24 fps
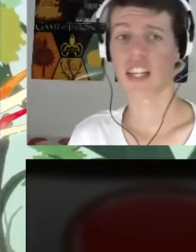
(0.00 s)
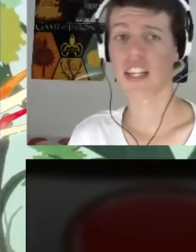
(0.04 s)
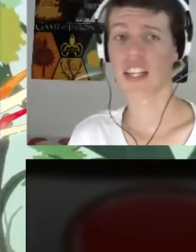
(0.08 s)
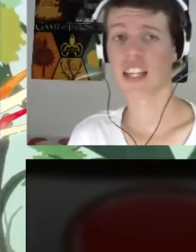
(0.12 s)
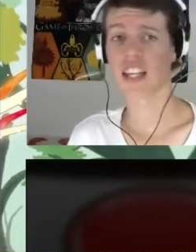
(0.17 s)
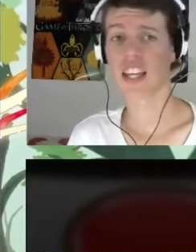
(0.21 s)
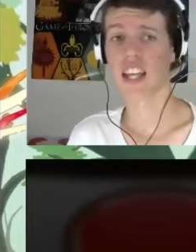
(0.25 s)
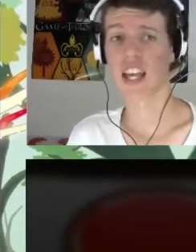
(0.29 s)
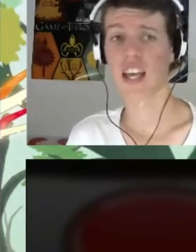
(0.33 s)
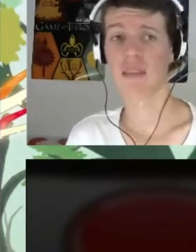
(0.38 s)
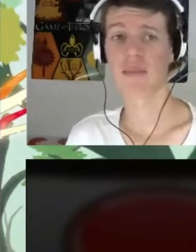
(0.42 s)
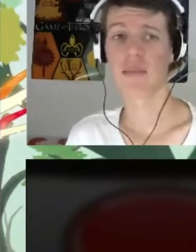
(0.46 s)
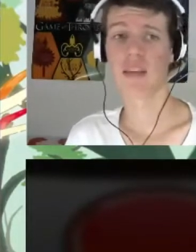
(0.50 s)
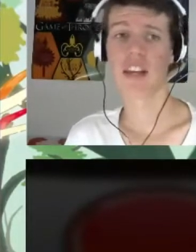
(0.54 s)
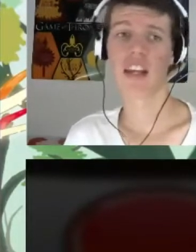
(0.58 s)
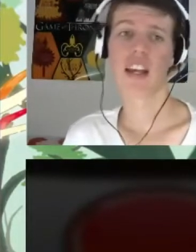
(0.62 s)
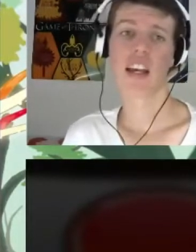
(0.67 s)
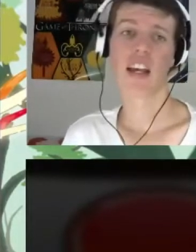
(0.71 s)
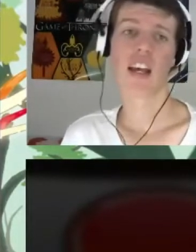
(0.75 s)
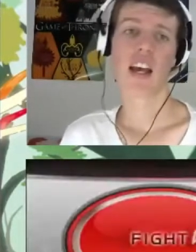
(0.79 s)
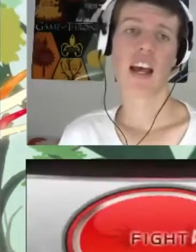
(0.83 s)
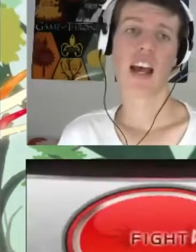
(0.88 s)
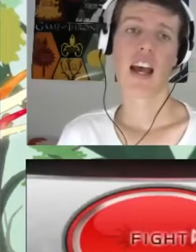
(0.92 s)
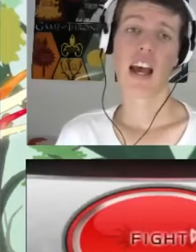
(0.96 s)
in the game.
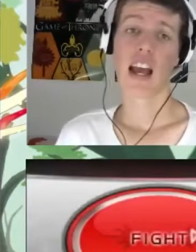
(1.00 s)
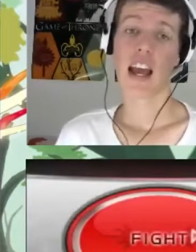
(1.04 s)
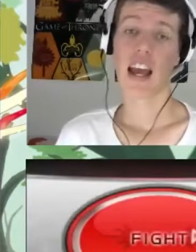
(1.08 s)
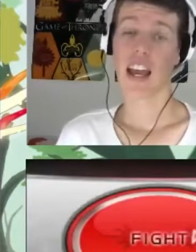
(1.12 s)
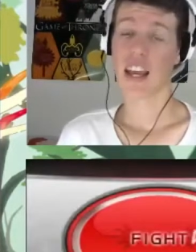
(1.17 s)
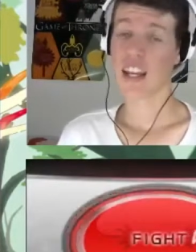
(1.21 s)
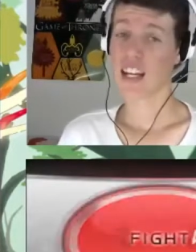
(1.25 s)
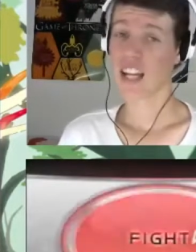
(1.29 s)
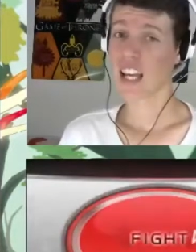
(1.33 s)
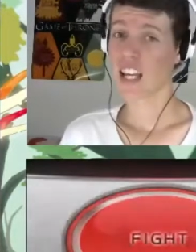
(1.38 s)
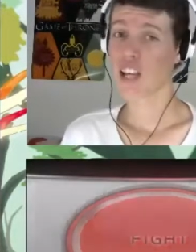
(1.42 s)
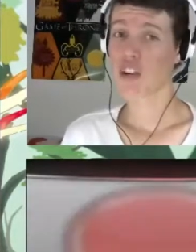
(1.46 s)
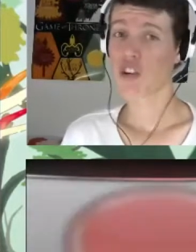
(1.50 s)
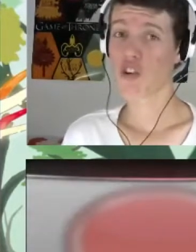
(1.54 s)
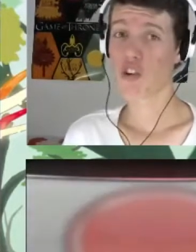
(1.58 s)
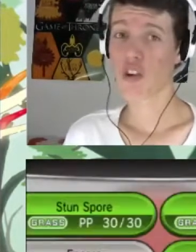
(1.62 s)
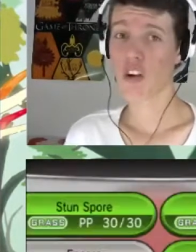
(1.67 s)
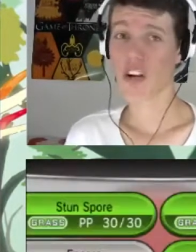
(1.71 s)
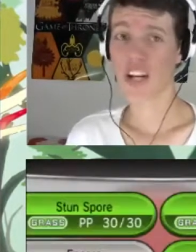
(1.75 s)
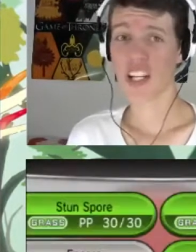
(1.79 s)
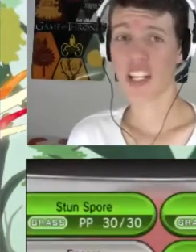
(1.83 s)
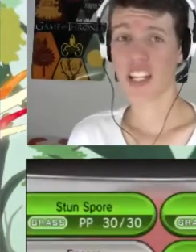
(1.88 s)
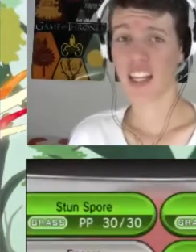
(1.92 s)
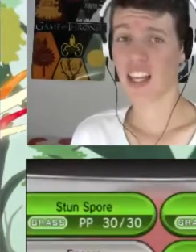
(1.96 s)
And a
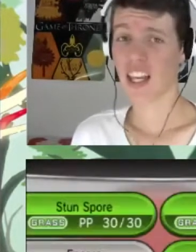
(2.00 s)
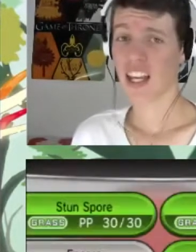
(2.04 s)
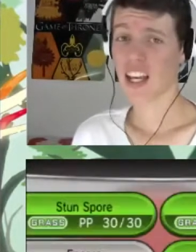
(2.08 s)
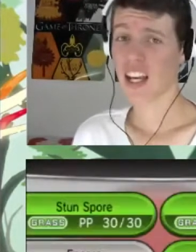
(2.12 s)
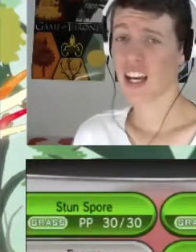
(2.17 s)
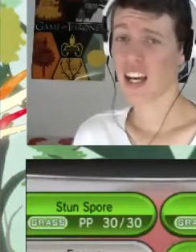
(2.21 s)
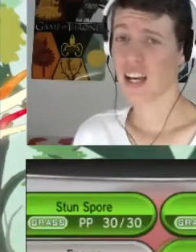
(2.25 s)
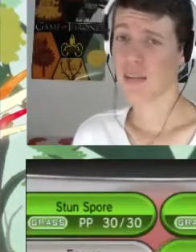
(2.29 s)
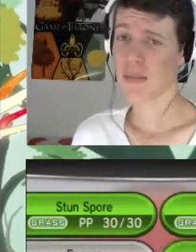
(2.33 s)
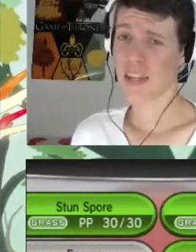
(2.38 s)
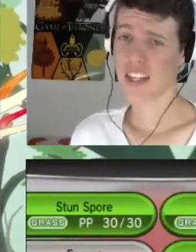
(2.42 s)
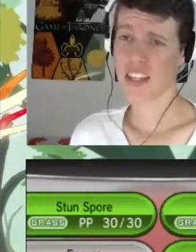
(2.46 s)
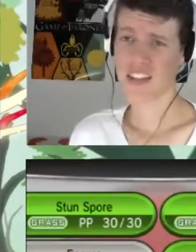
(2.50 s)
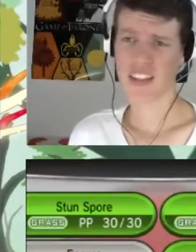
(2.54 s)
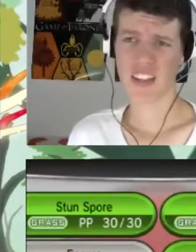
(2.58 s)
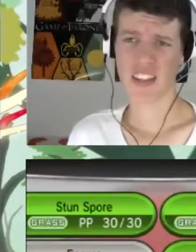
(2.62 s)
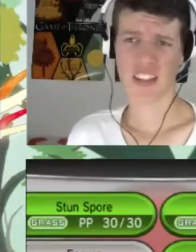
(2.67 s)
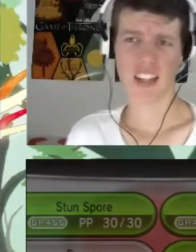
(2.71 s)
crit there, I'm guessing